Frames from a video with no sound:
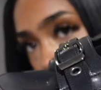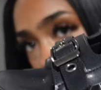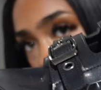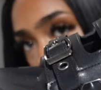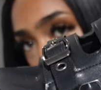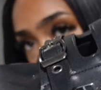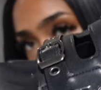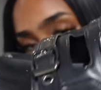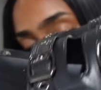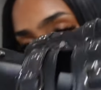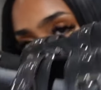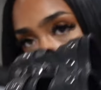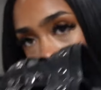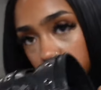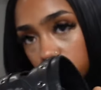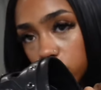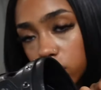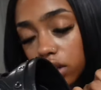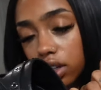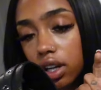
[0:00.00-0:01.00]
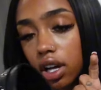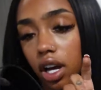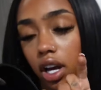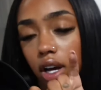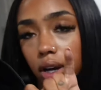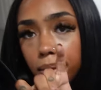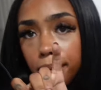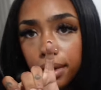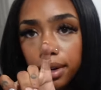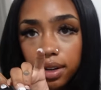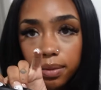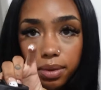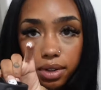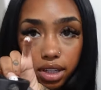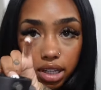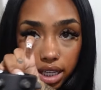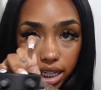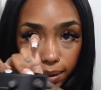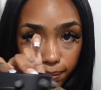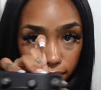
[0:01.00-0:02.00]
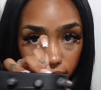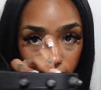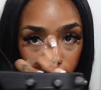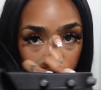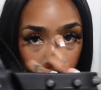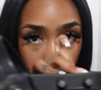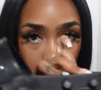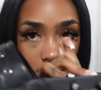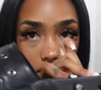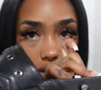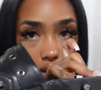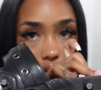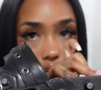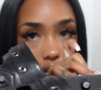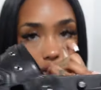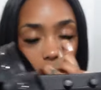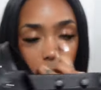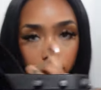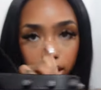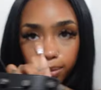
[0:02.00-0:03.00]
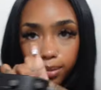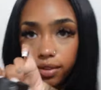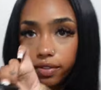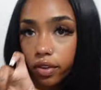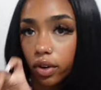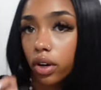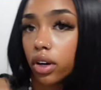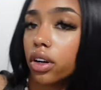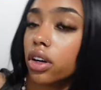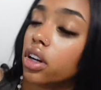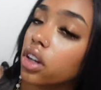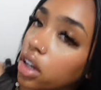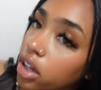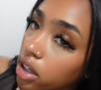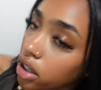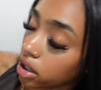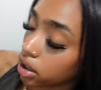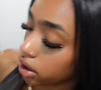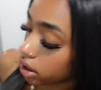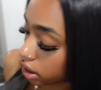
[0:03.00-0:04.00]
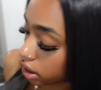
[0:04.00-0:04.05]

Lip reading: trying things on. I'm going to put the name of it right here again before, you